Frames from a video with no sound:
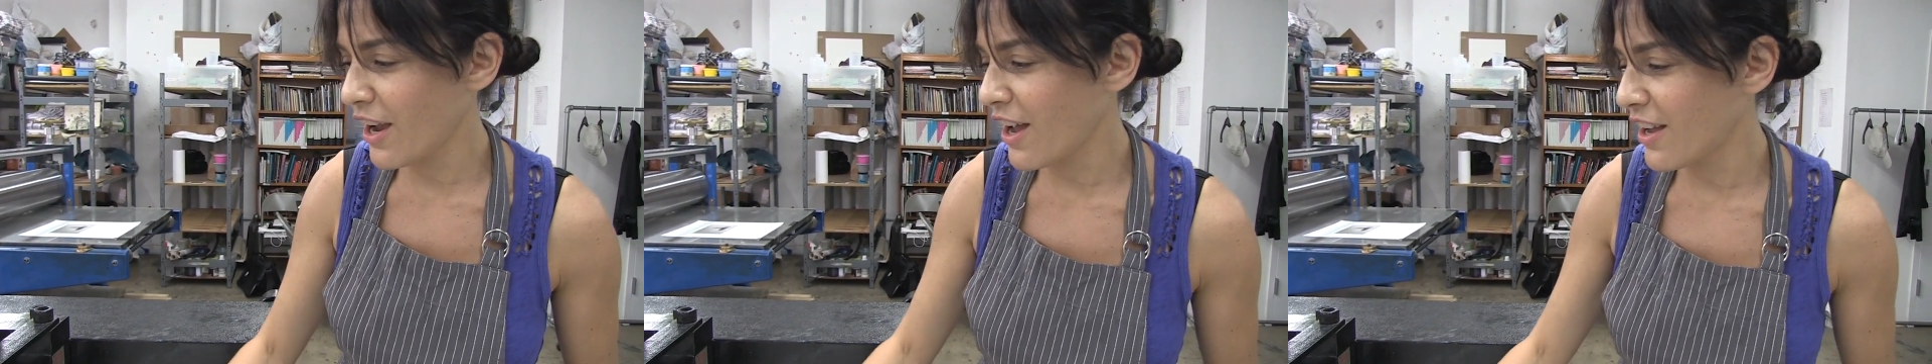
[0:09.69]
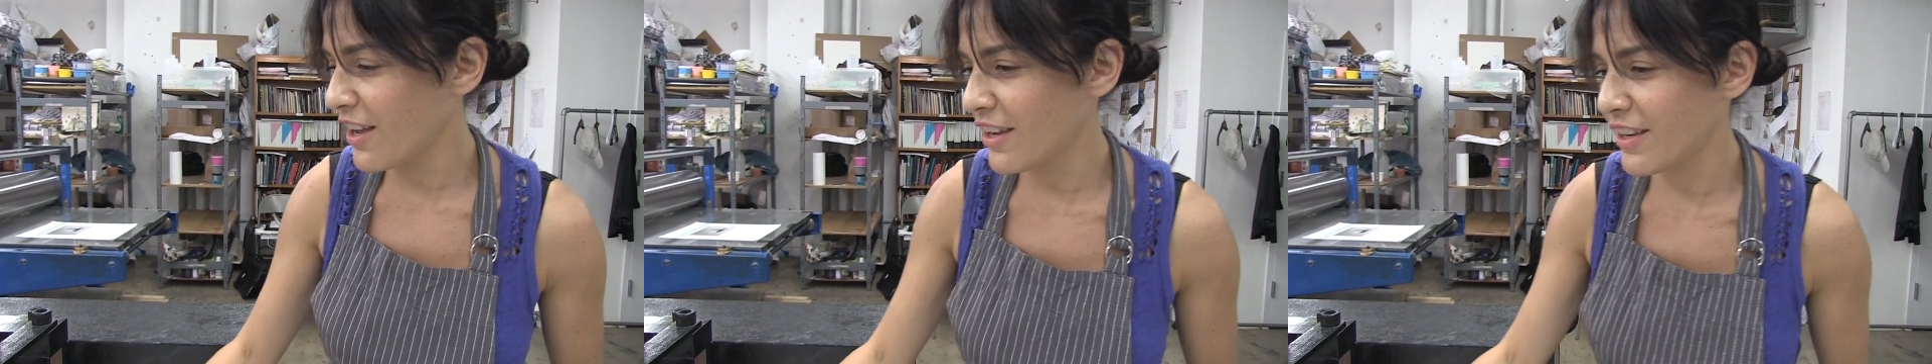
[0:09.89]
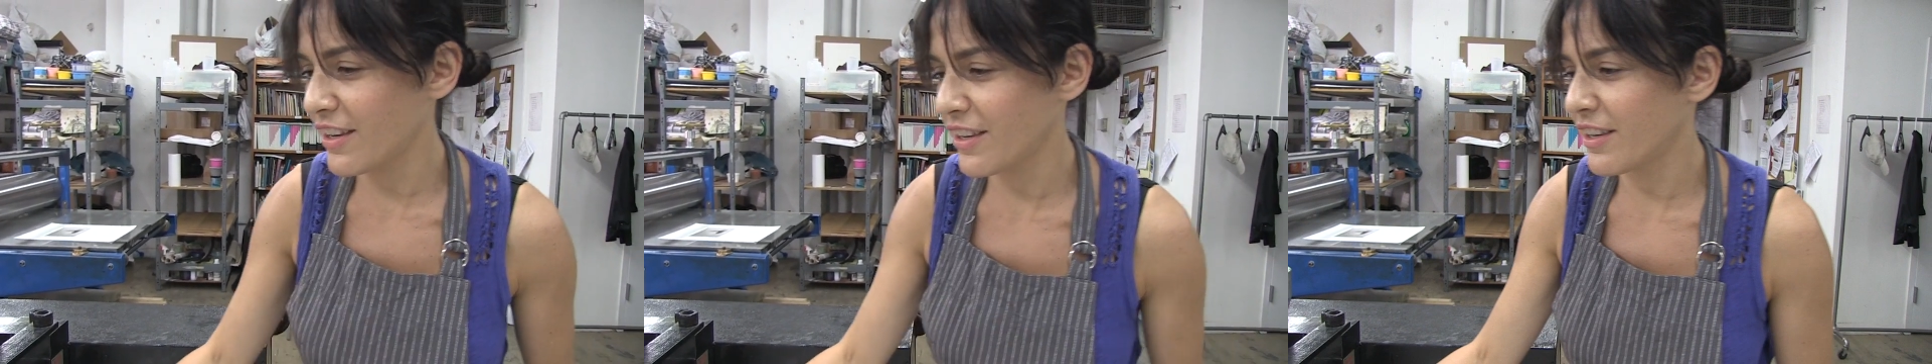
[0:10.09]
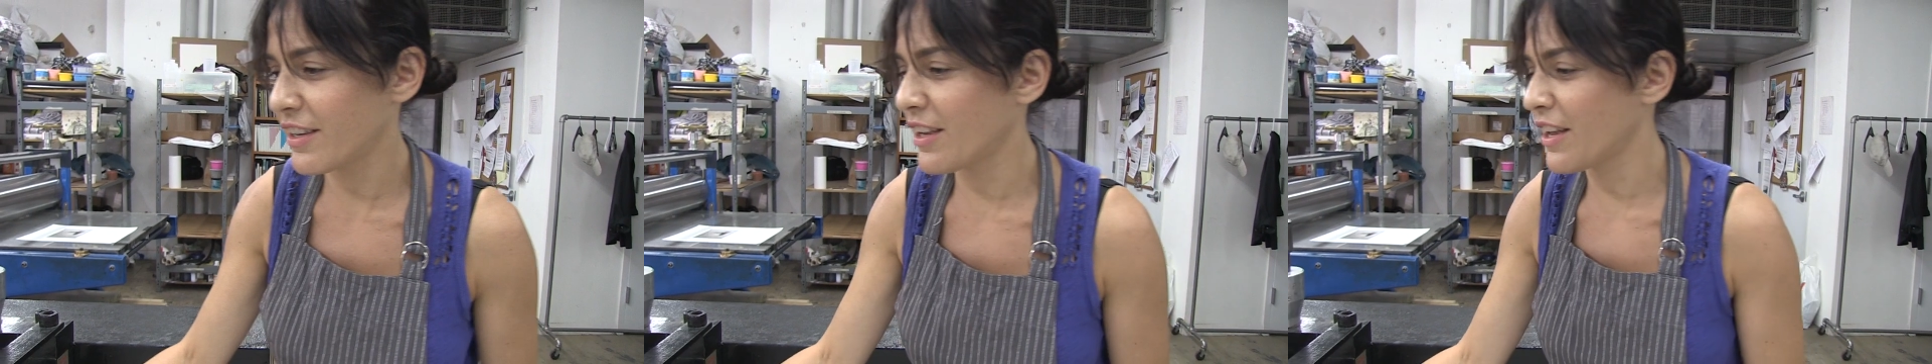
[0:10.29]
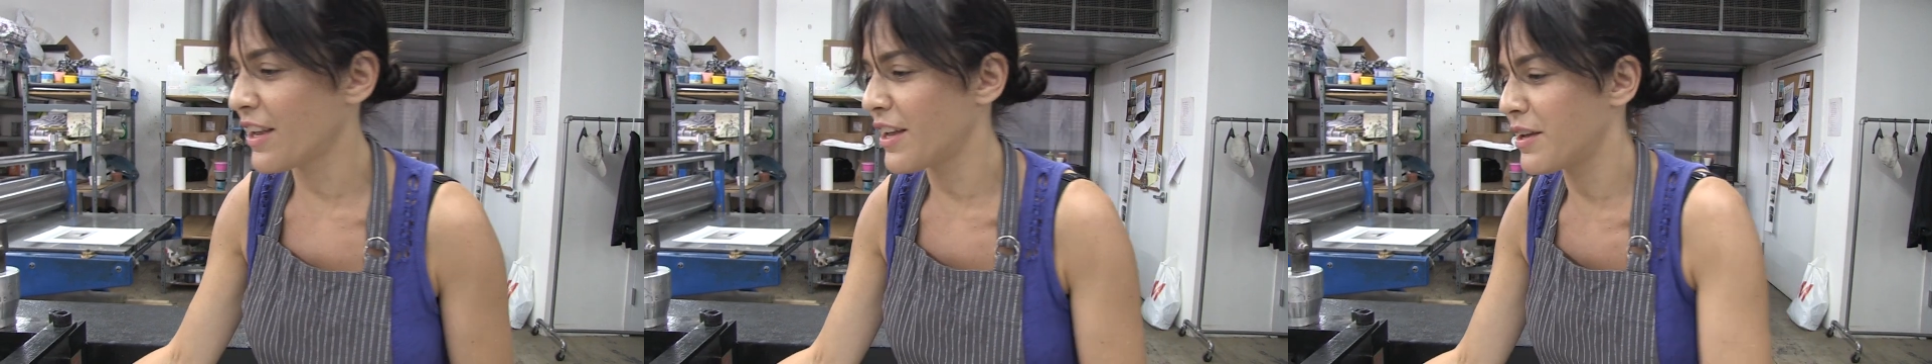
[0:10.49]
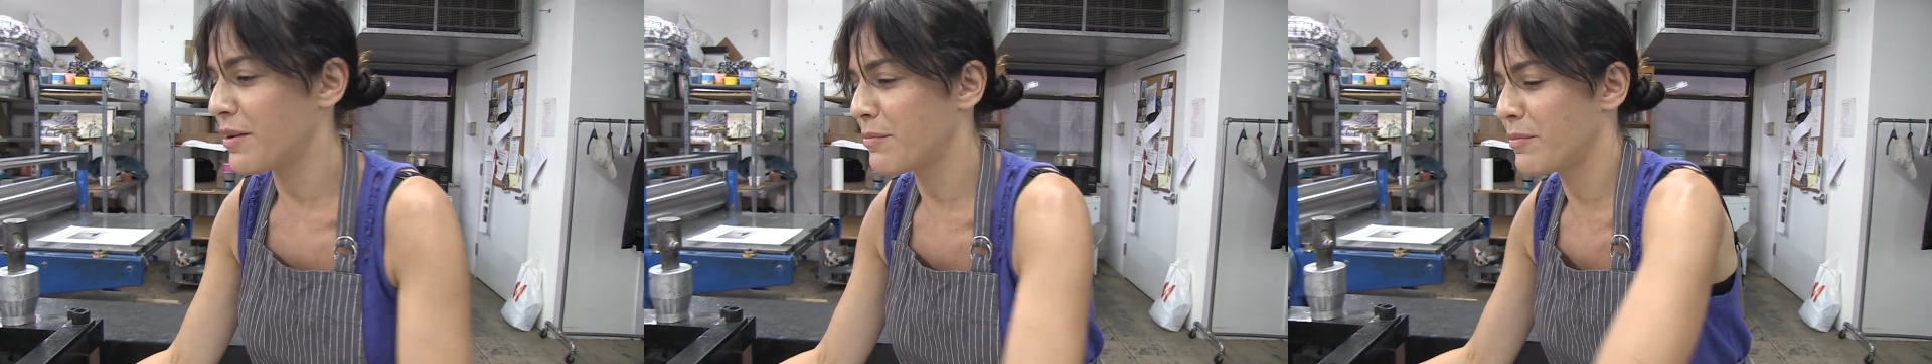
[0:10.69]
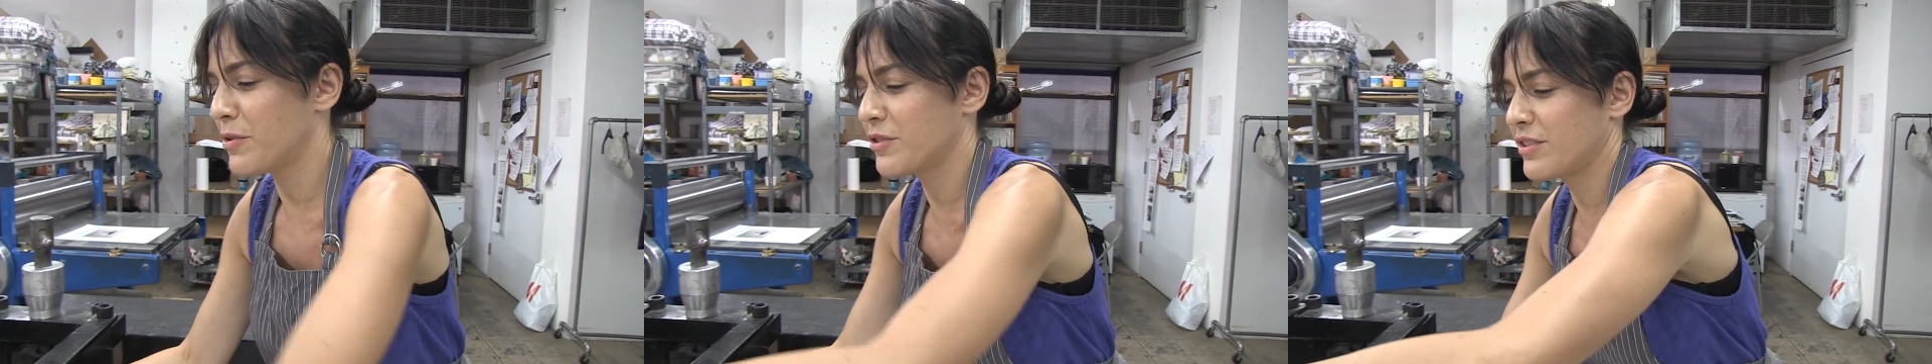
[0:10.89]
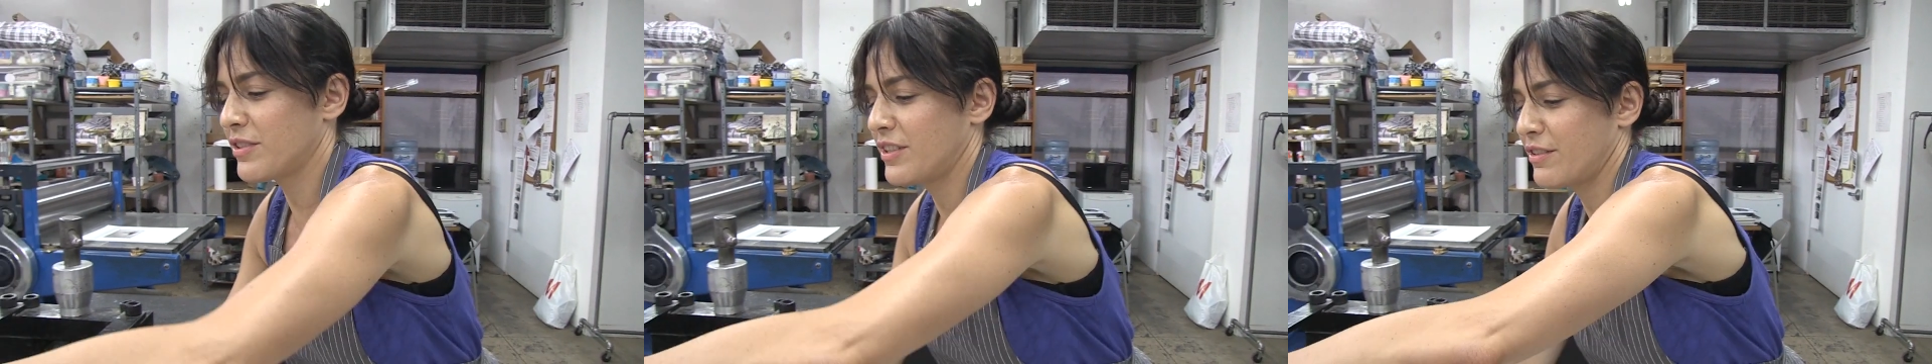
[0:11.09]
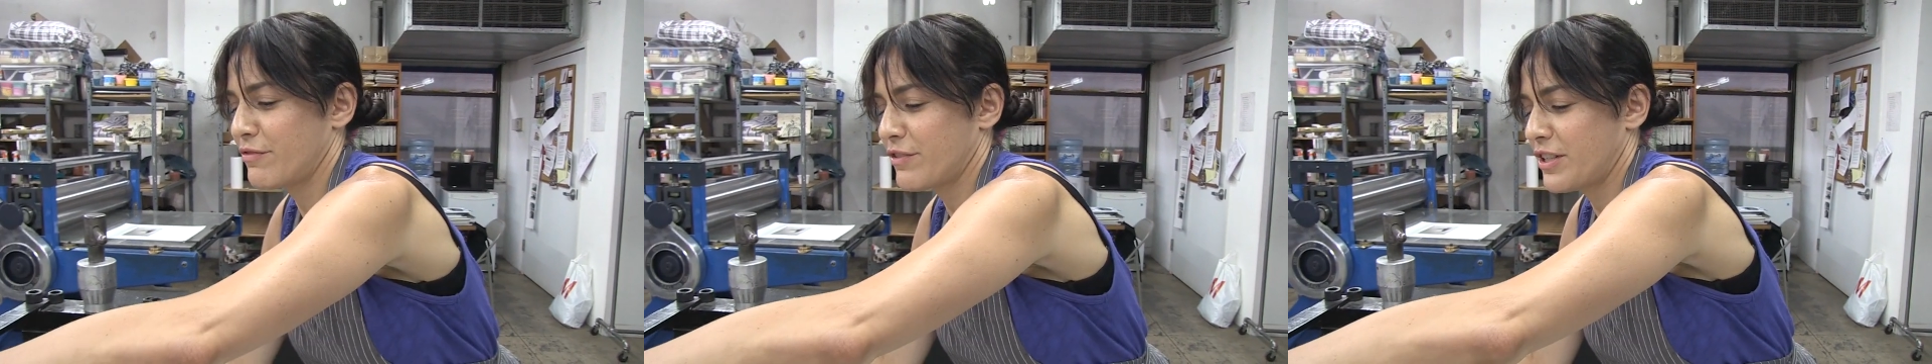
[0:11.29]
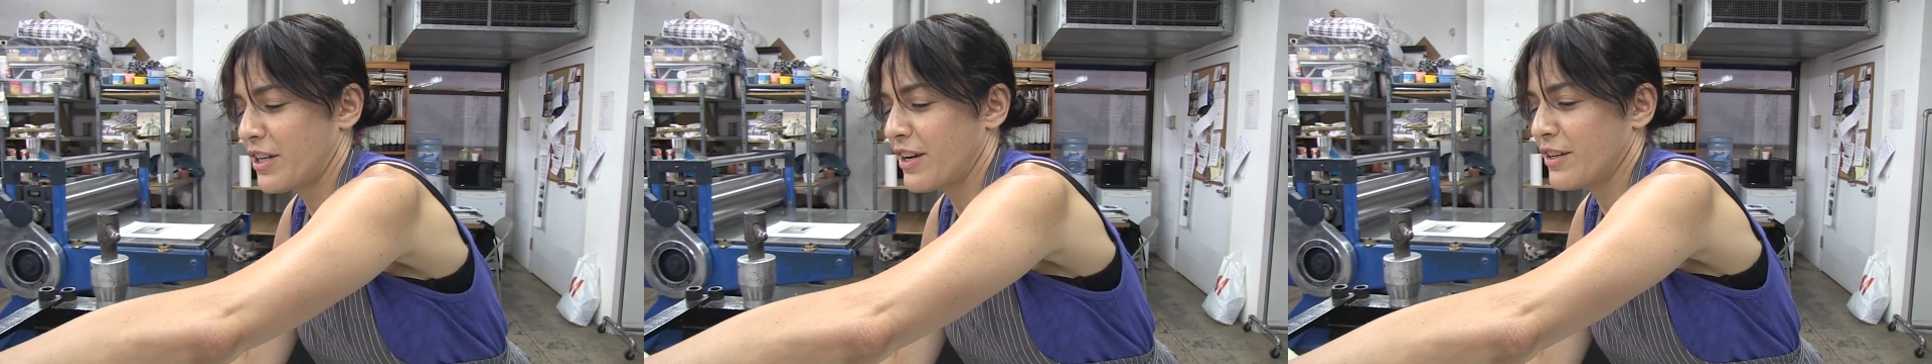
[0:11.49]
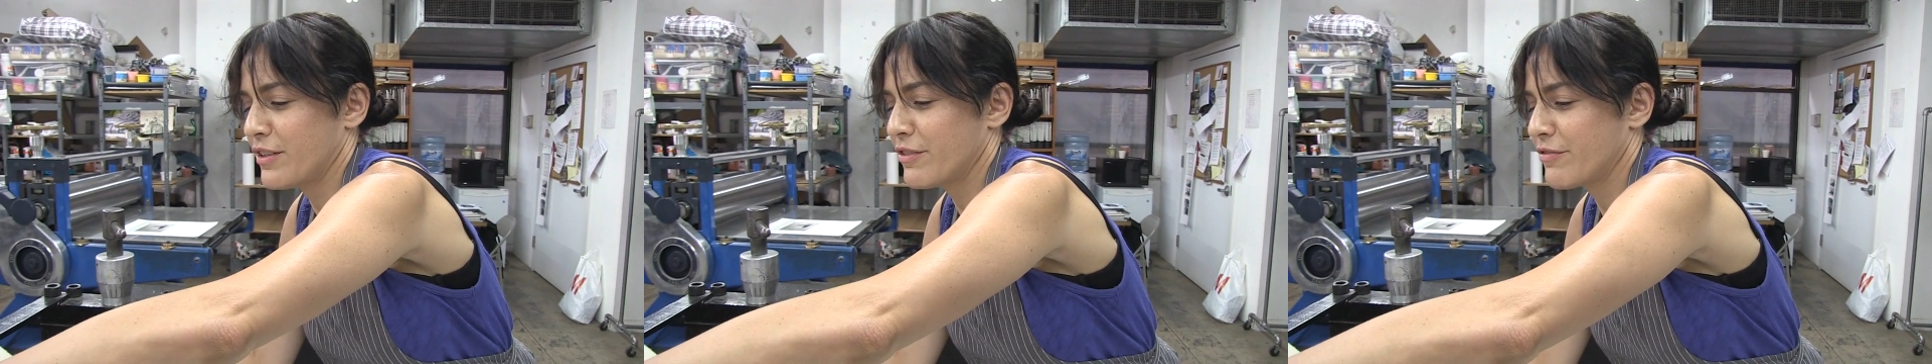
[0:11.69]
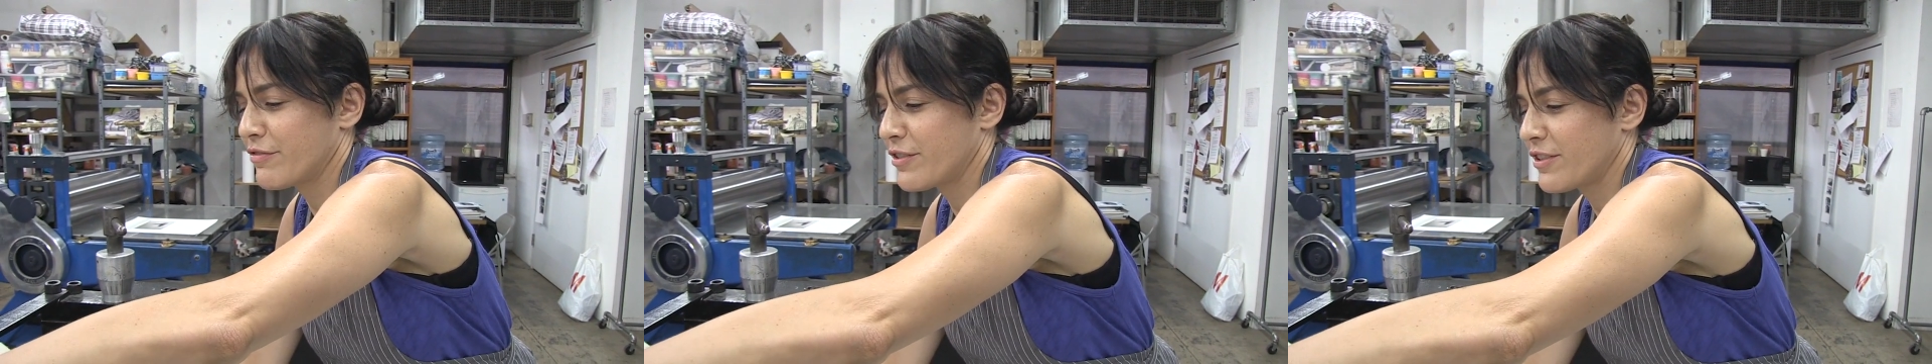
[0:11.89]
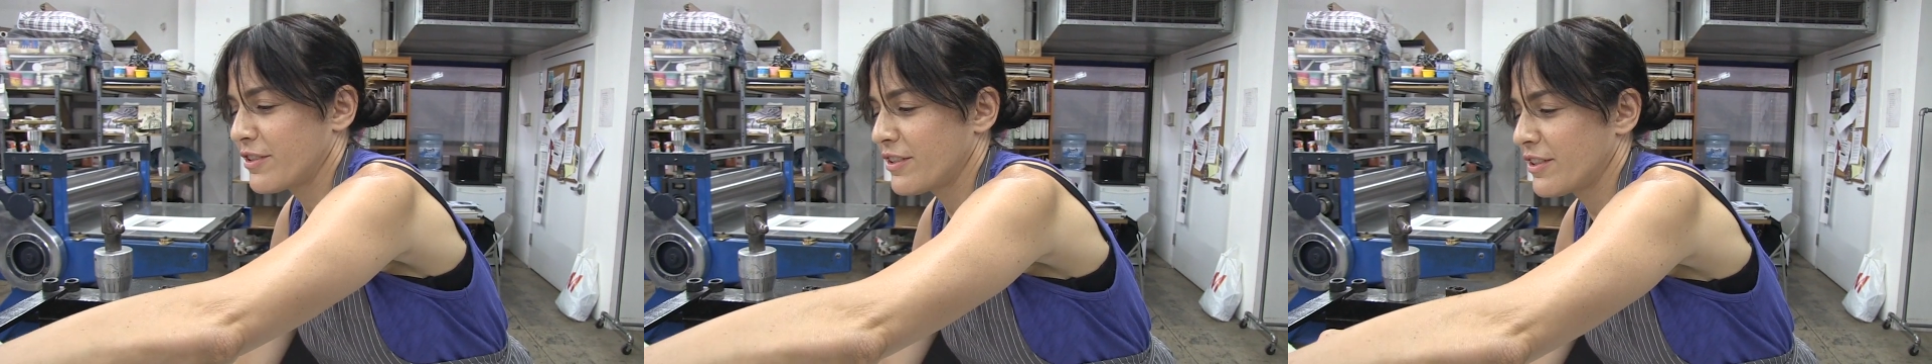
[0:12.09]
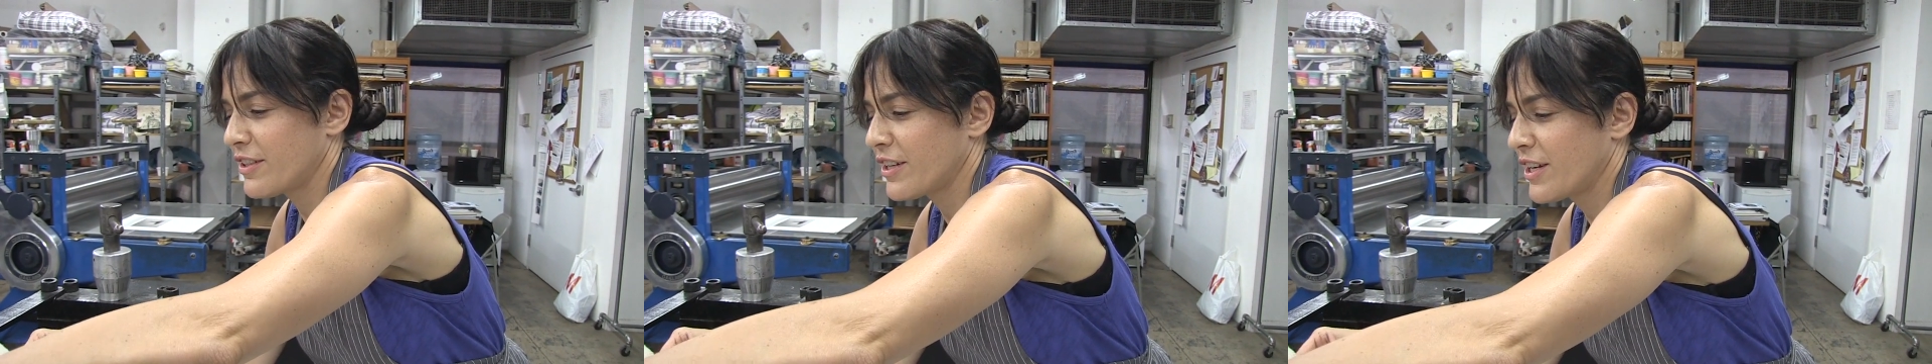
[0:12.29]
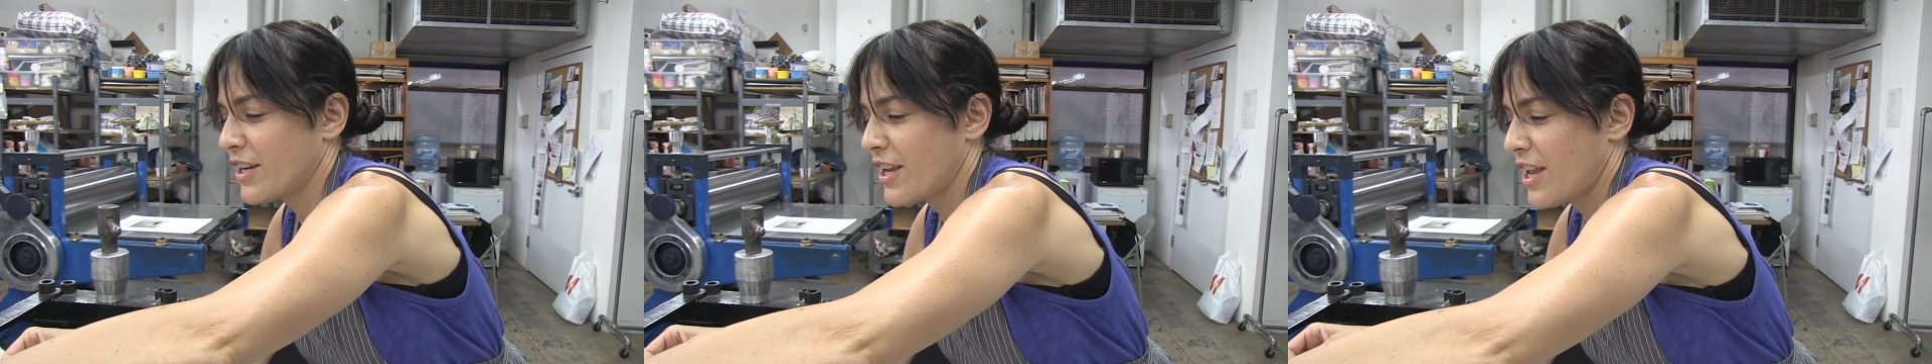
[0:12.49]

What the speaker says: I am mostly a photographer.